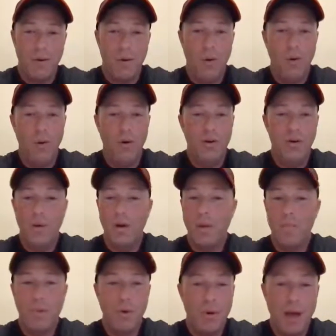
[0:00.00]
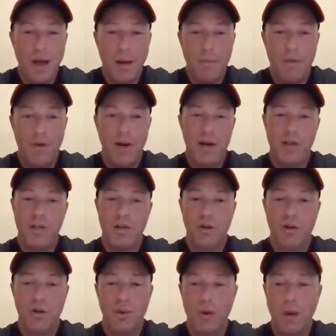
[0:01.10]
or doing a buoy operation, or
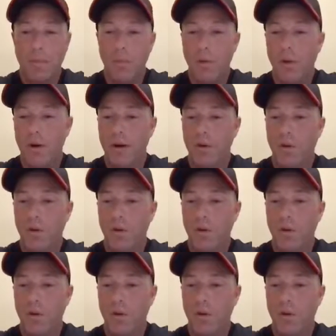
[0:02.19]
doing a boarding?